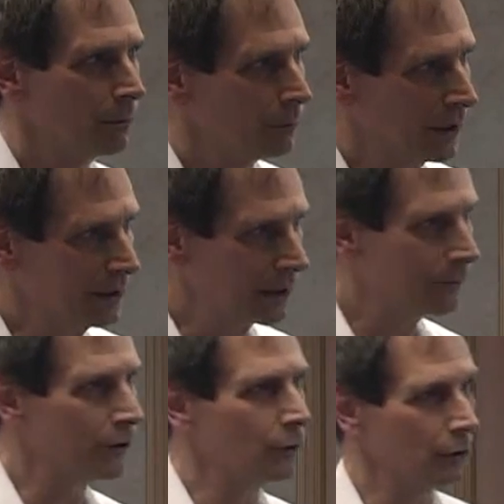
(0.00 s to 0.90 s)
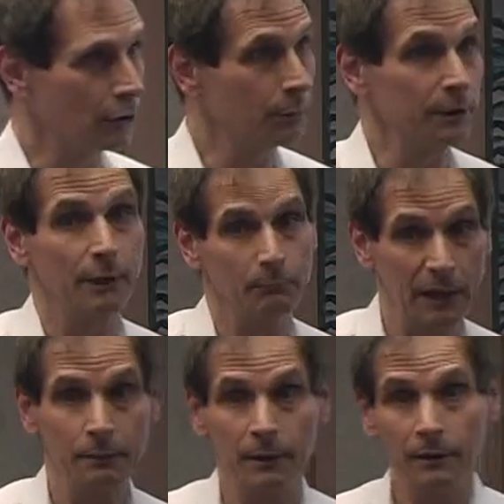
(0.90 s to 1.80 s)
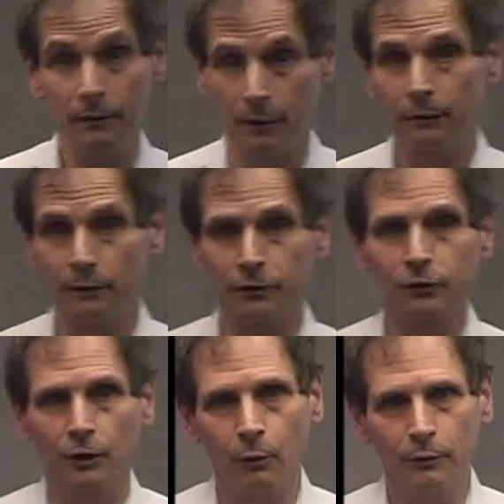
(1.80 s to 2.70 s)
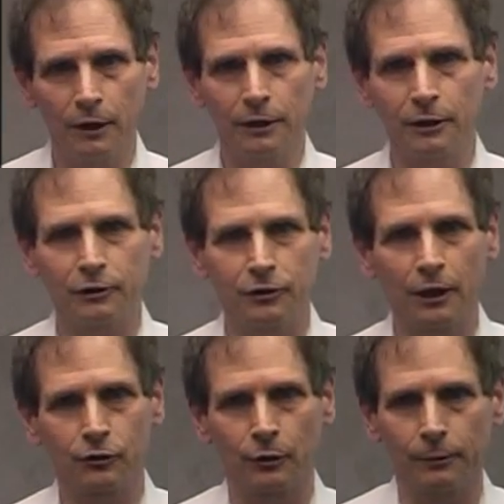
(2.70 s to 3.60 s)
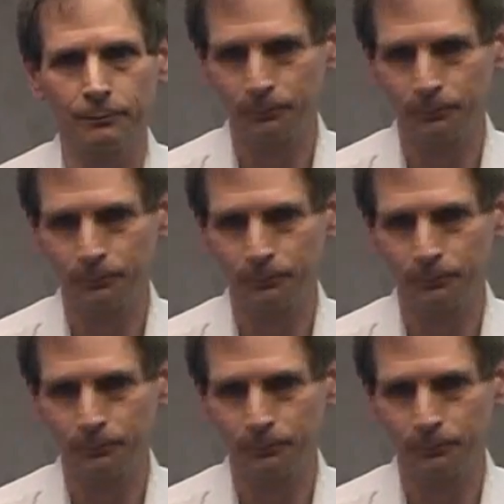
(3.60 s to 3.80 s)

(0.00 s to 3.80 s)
and leave the door open that maybe that it's not true.